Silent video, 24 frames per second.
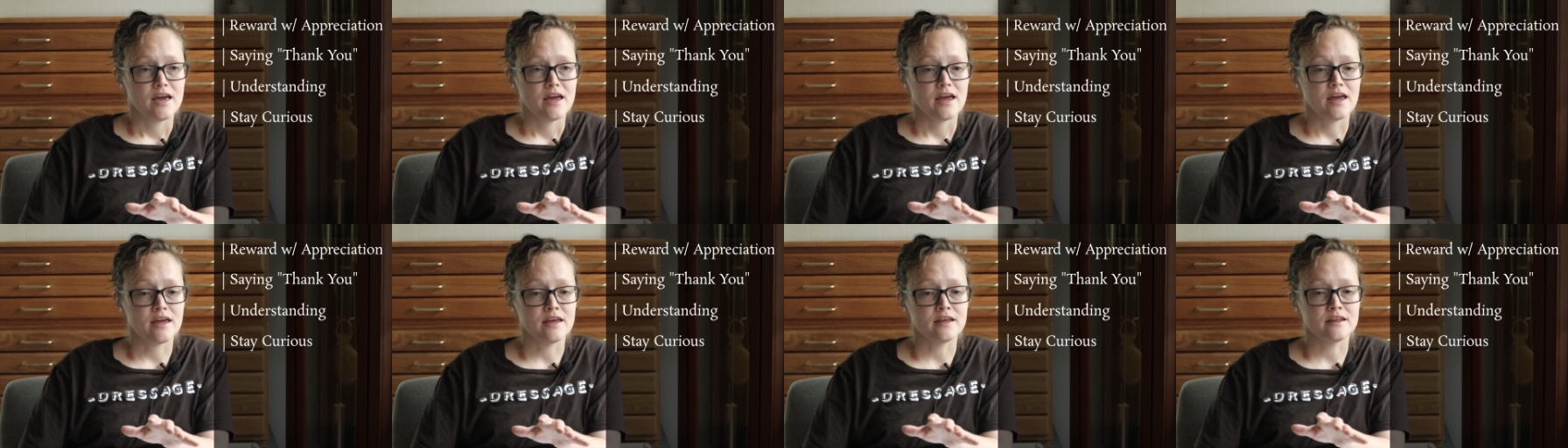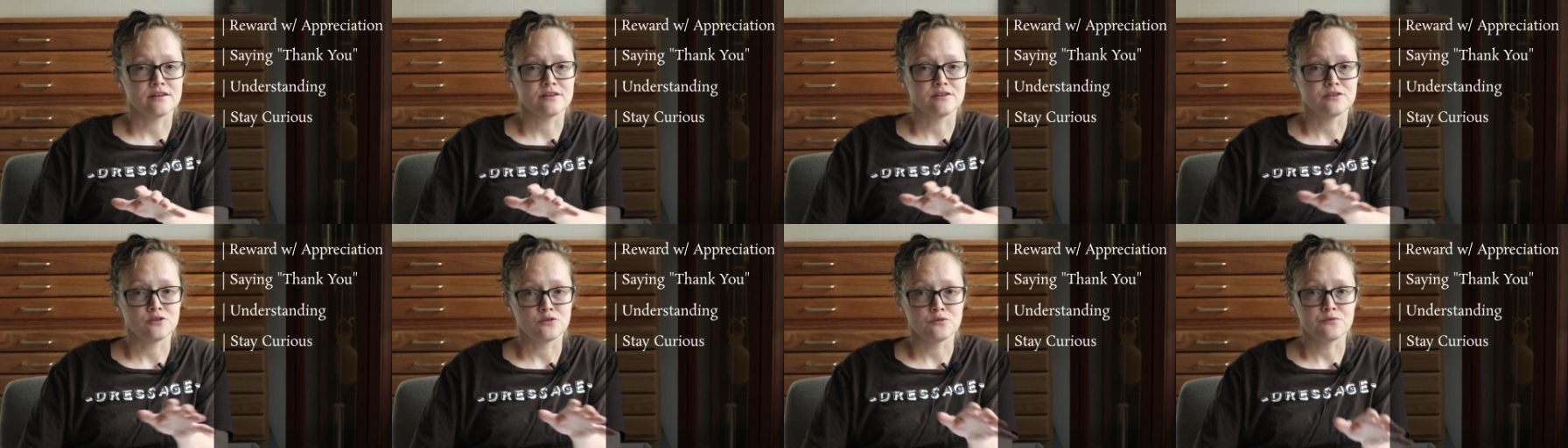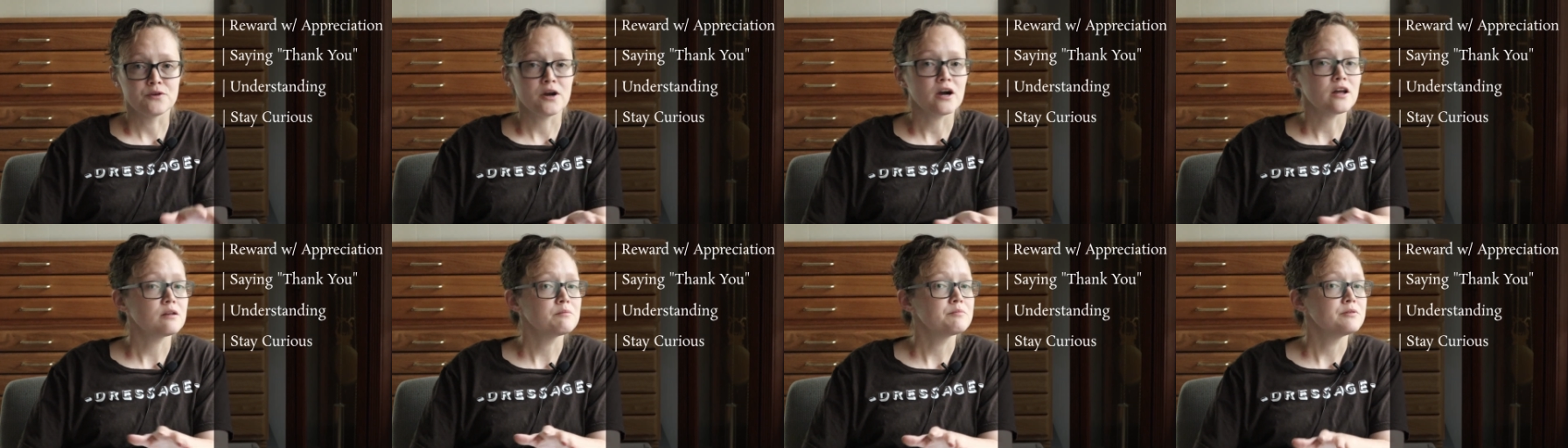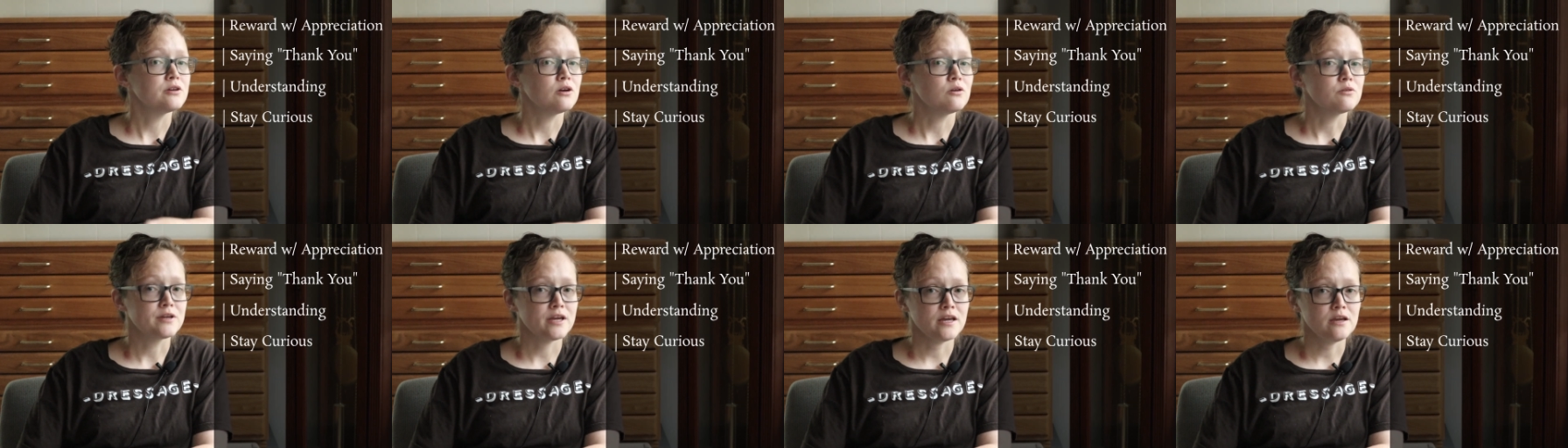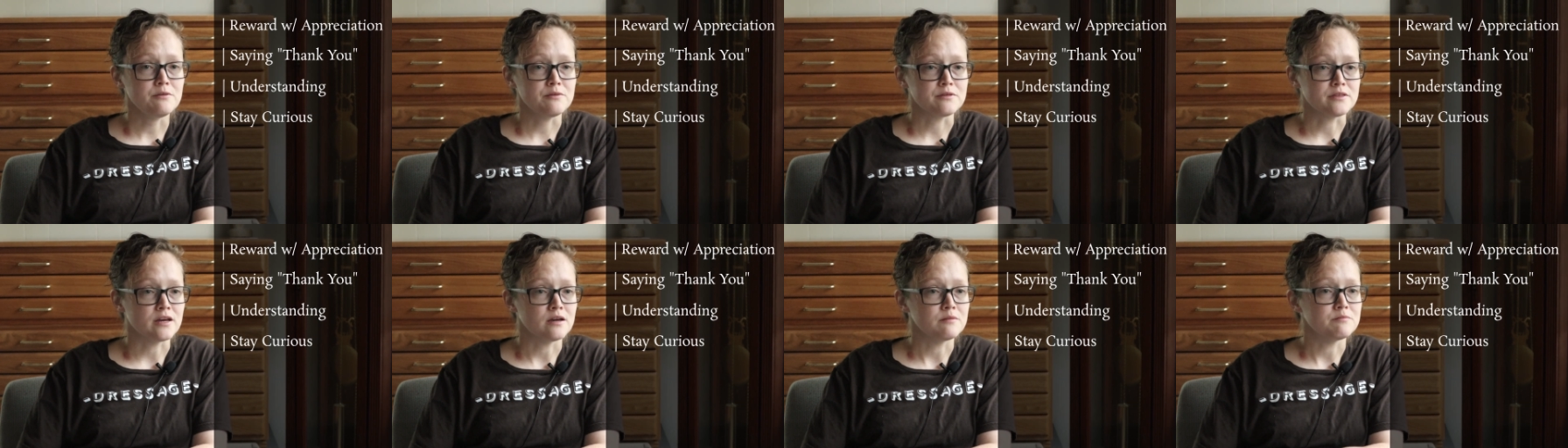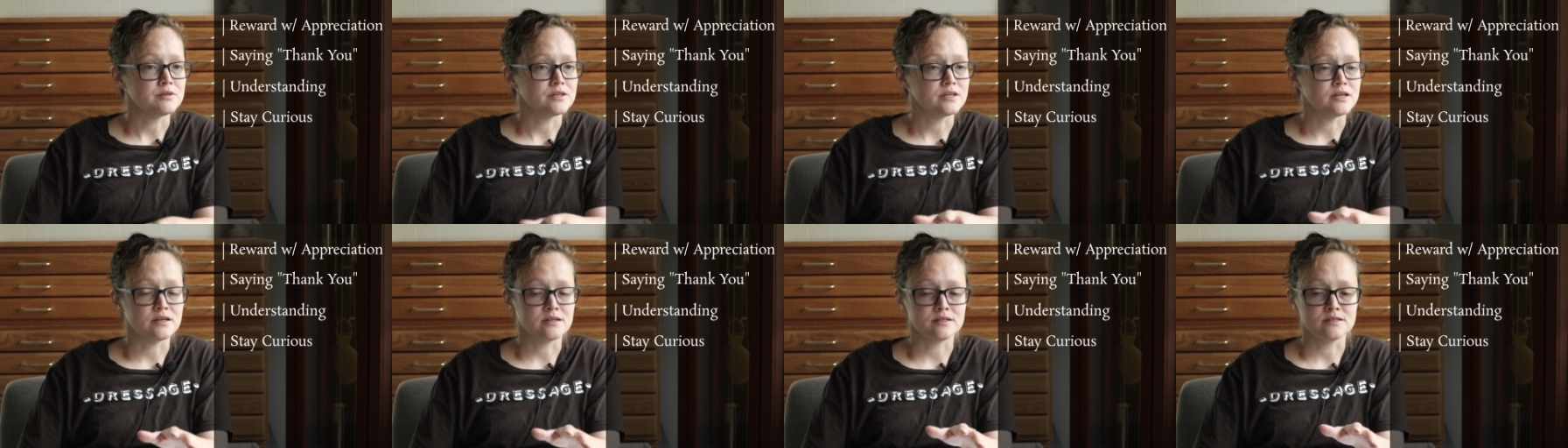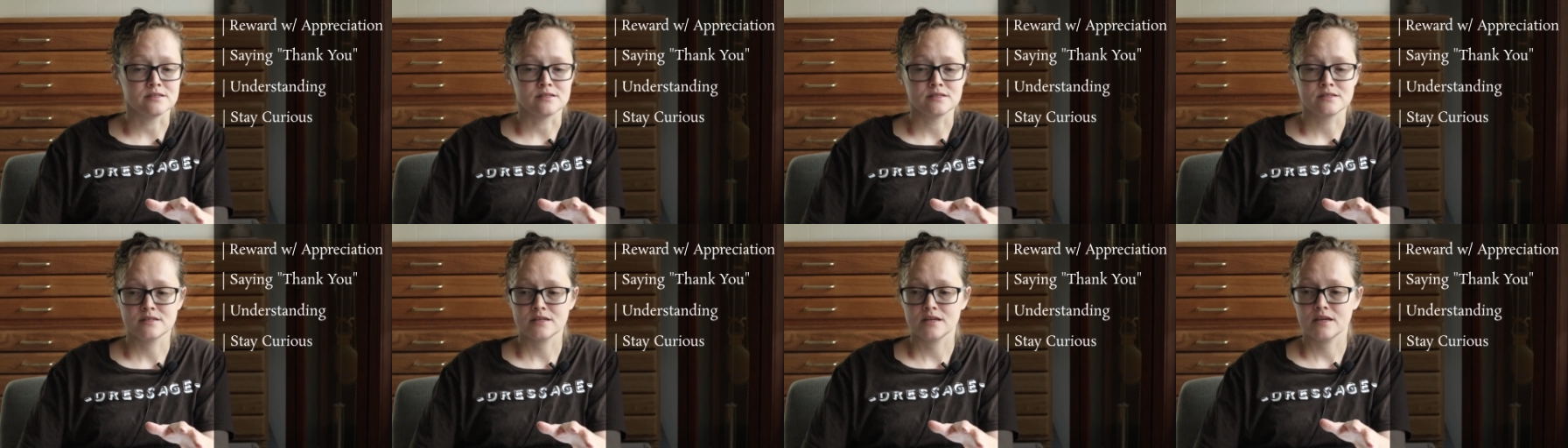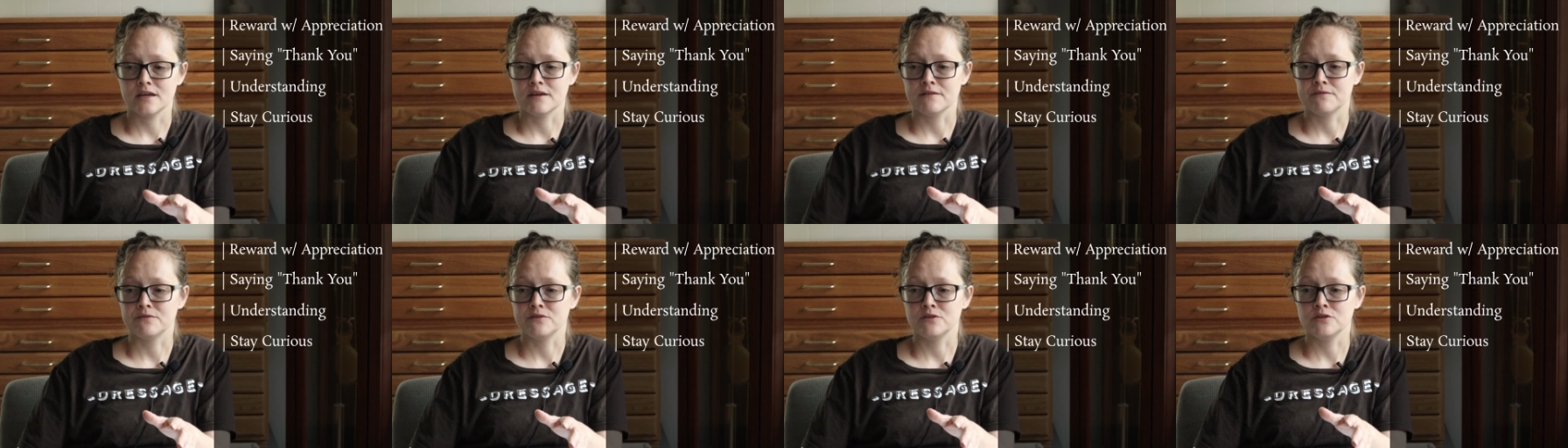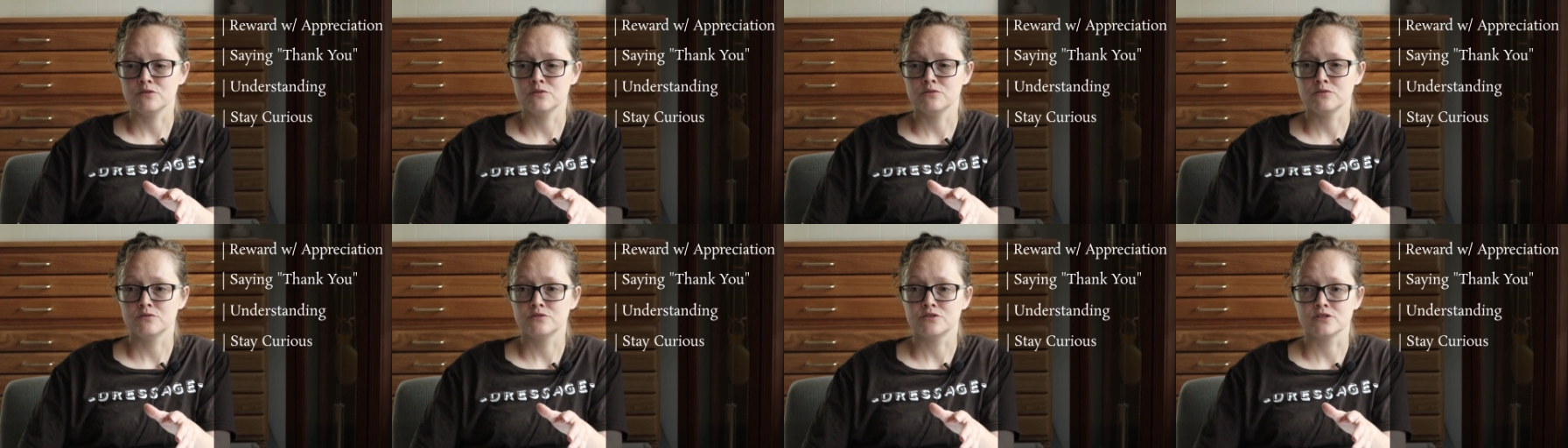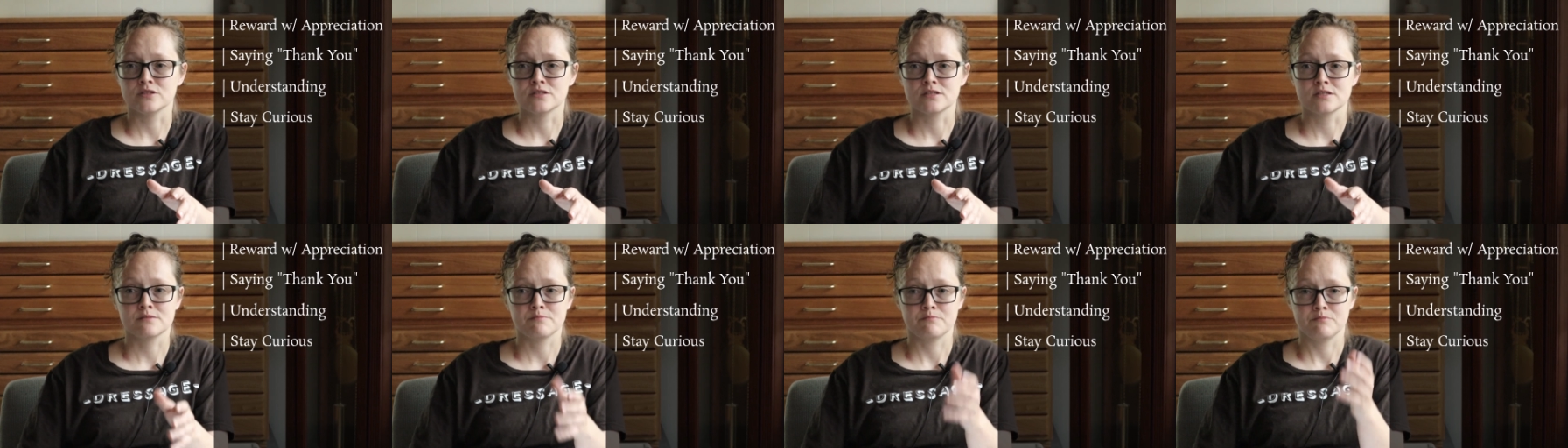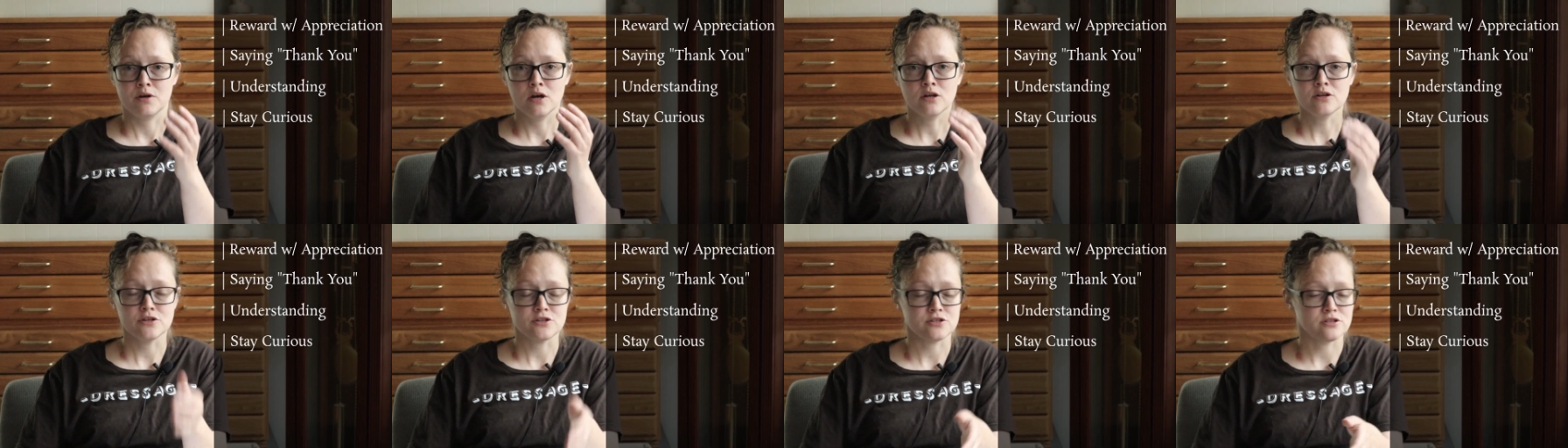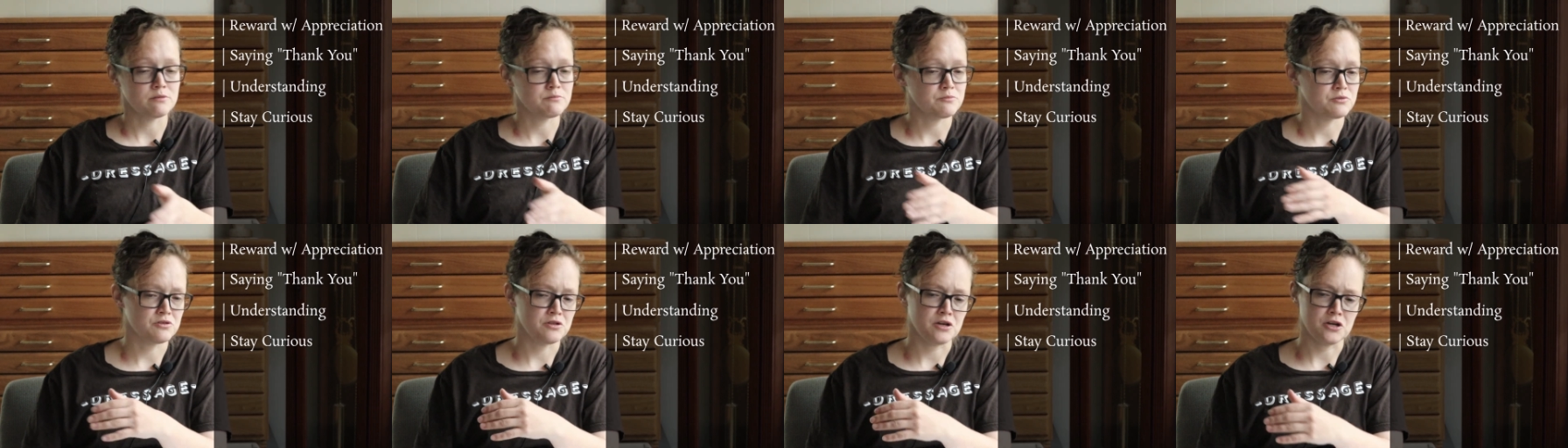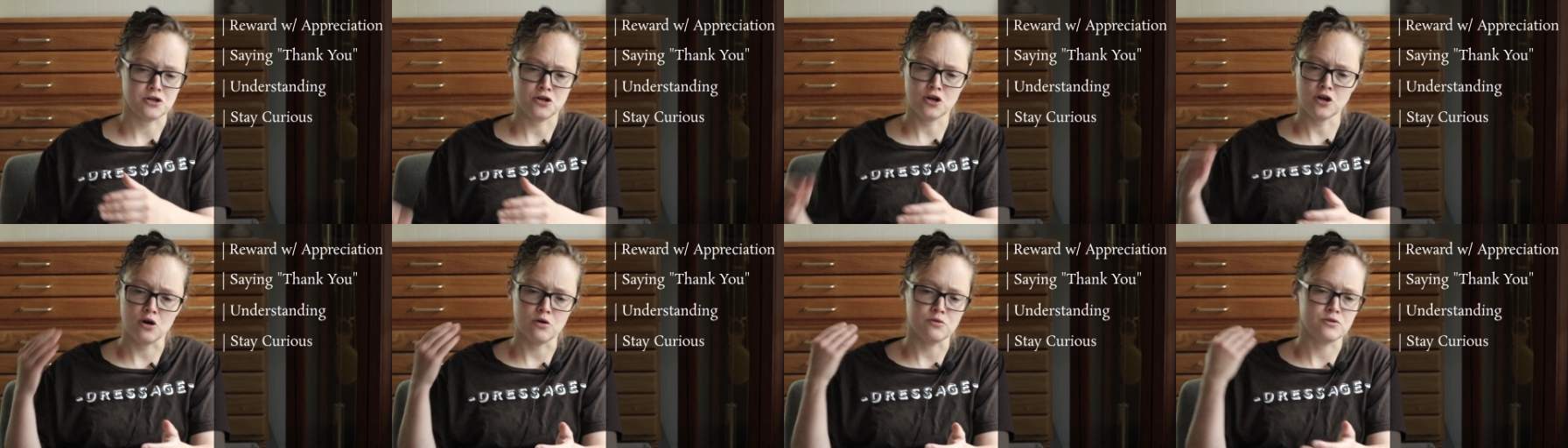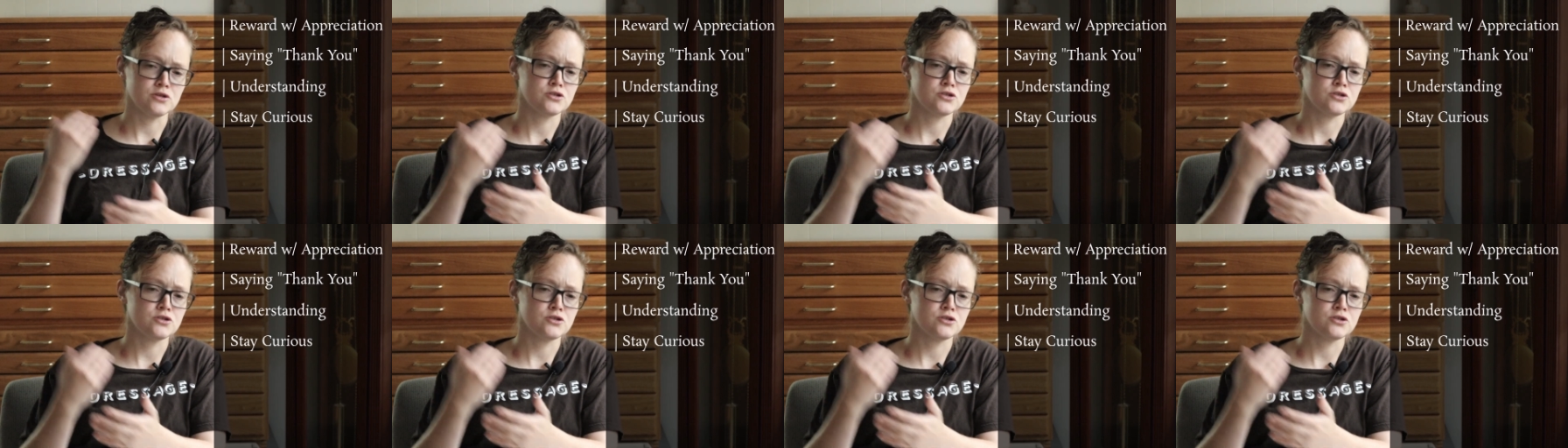And you've got to be okay with that, because if you just punish them, you're like, no,